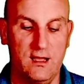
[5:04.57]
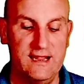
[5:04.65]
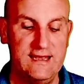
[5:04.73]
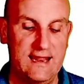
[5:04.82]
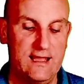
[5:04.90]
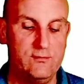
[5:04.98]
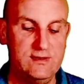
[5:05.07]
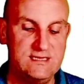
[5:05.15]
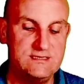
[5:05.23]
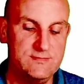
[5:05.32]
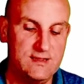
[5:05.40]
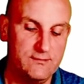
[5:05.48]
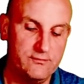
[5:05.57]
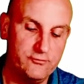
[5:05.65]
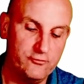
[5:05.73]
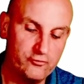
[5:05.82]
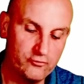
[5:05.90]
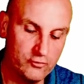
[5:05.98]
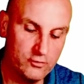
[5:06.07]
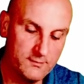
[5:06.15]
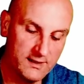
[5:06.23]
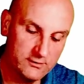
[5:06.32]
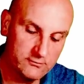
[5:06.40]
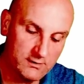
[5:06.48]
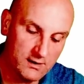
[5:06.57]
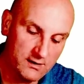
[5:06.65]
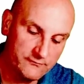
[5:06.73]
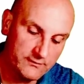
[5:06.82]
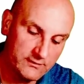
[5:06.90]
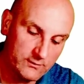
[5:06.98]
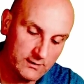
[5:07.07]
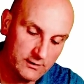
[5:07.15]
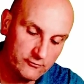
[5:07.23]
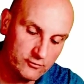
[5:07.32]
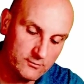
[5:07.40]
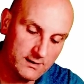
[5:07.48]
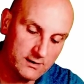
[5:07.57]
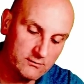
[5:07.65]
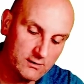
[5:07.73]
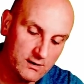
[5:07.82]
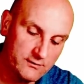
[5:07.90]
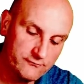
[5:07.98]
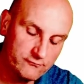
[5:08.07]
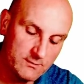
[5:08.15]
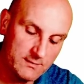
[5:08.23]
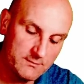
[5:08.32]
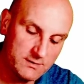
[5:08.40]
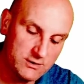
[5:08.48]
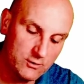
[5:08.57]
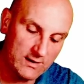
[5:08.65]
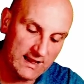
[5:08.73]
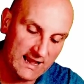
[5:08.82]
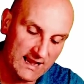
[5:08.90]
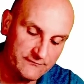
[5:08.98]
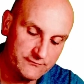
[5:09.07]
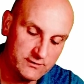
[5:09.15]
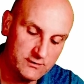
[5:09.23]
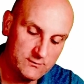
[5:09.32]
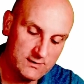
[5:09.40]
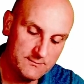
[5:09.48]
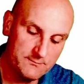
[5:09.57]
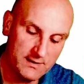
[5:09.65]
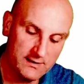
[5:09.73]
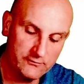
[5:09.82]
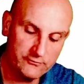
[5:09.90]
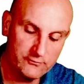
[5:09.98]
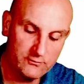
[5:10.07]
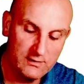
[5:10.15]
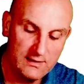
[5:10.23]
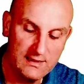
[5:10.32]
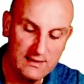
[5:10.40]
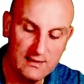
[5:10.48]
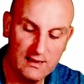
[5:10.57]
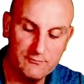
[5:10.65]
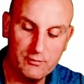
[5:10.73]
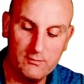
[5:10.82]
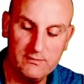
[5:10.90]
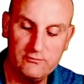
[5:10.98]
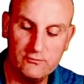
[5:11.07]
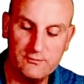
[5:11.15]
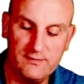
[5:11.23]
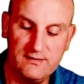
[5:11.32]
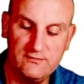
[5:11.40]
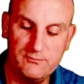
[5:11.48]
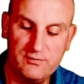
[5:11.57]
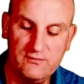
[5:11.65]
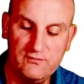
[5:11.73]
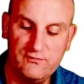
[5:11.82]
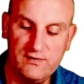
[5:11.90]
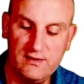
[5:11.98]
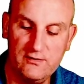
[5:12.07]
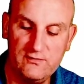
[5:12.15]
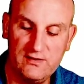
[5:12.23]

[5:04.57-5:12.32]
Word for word: I now need to be able to draw my graph. And when I draw my graph, remember you have to do it in pencil. I probably talked about this in previous videos.